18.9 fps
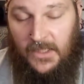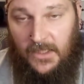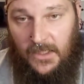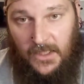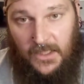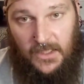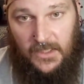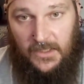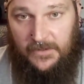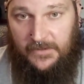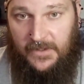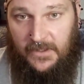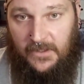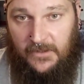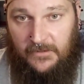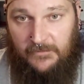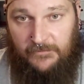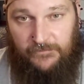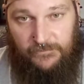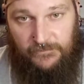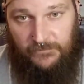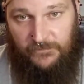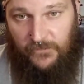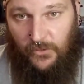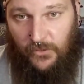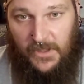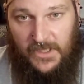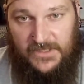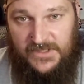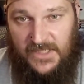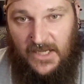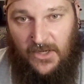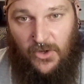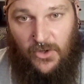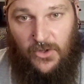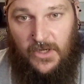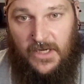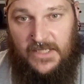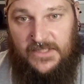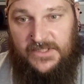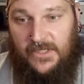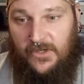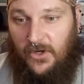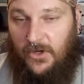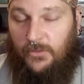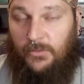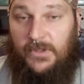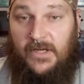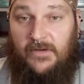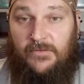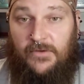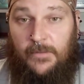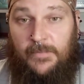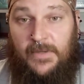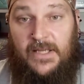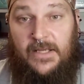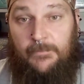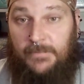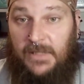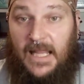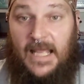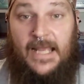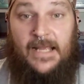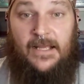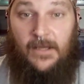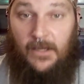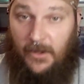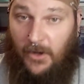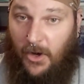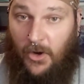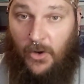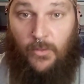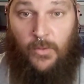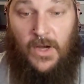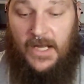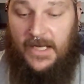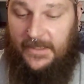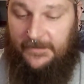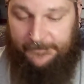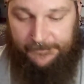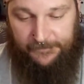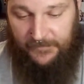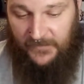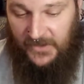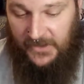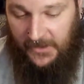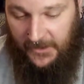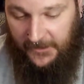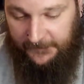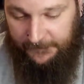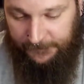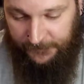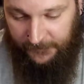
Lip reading: the full SIR, SAR, whatever the big black all white, you know,